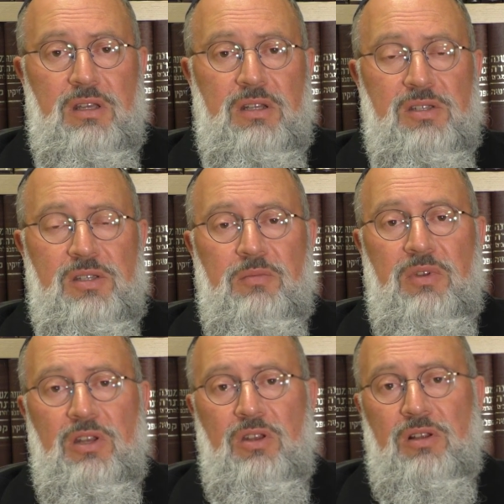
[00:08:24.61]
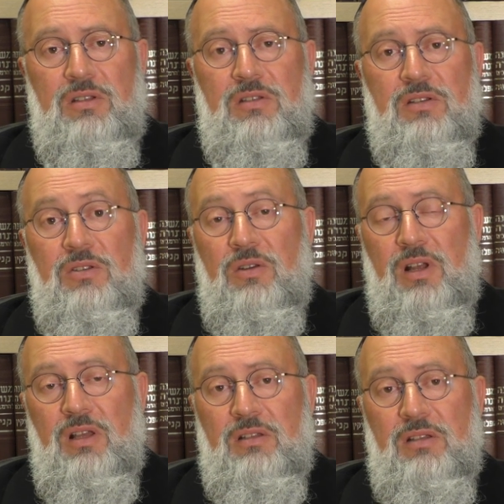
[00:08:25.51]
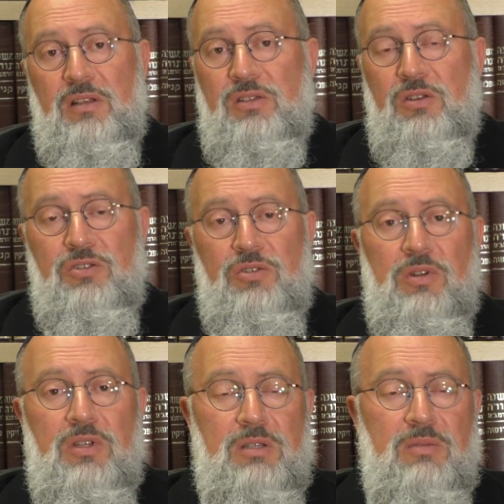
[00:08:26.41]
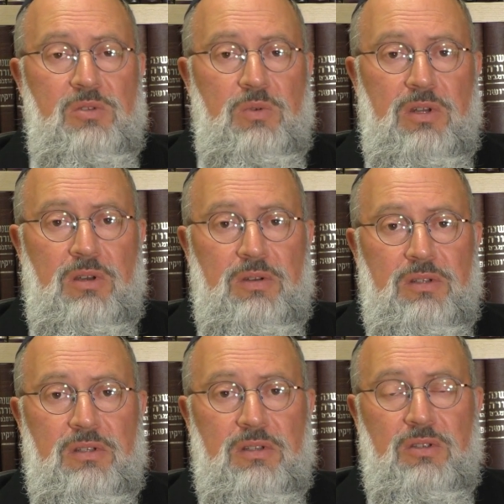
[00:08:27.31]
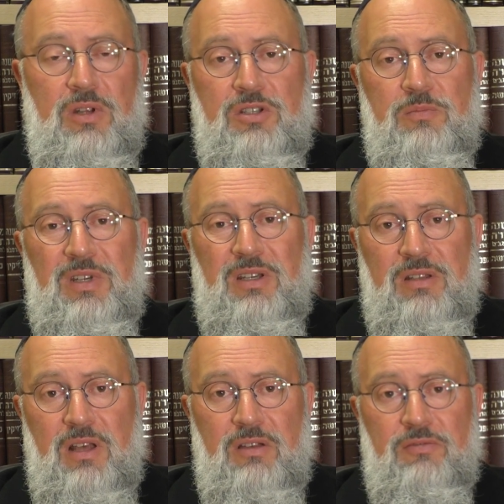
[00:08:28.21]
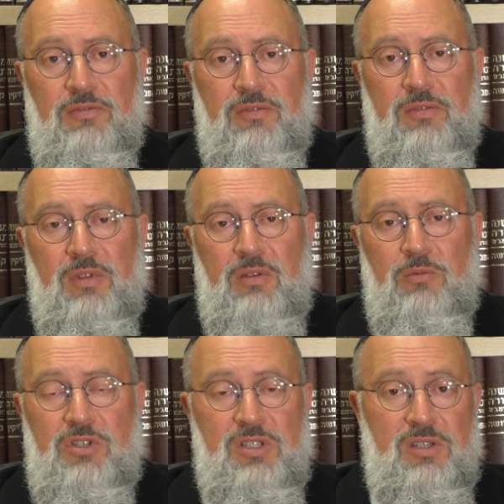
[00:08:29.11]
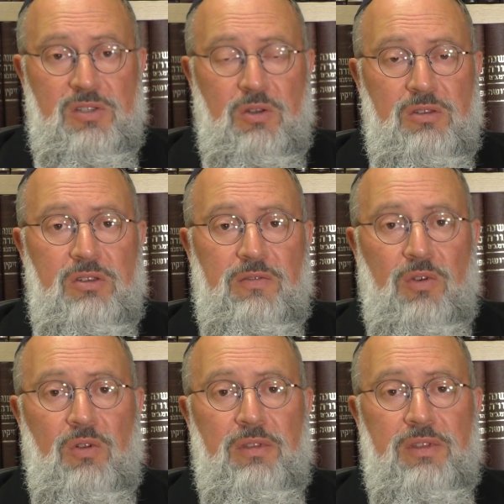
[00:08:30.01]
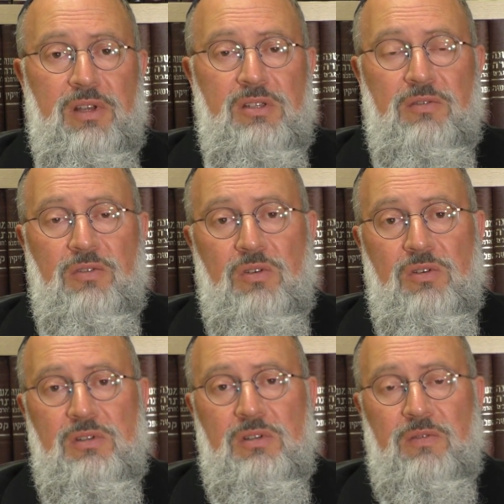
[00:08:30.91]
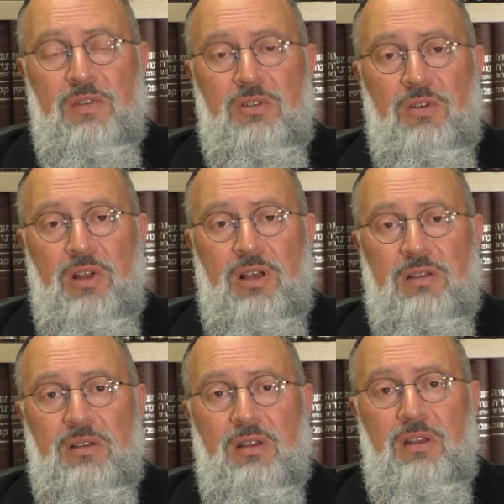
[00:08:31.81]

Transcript: It is simply not the Torah, it is not Judaism as we know it. The Torah Bichtav, which is the source of all things, of course, of the Torah